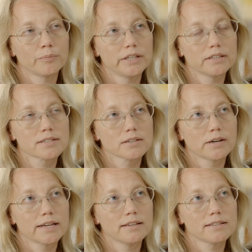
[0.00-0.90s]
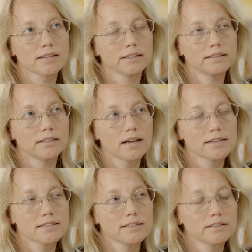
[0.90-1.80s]
me. So I, it started
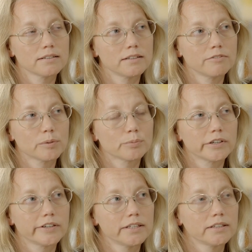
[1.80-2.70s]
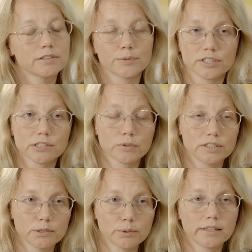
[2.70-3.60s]
last year in February
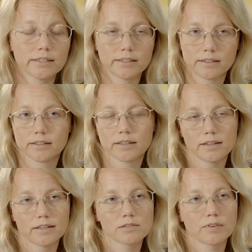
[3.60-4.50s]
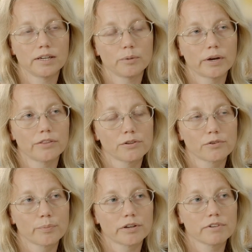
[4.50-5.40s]
2021, and it's funded by the
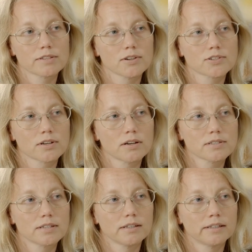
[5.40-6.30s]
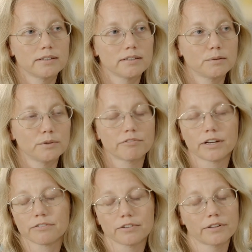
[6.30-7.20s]
European Research Council and will
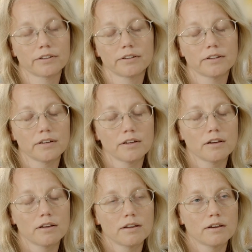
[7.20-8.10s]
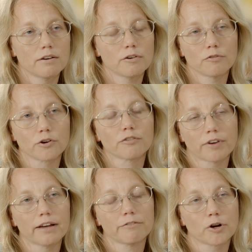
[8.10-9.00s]
run for the for
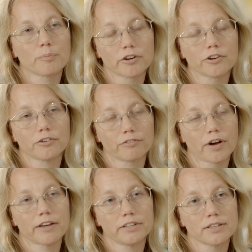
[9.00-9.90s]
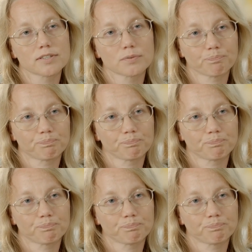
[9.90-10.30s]
a for a period of five years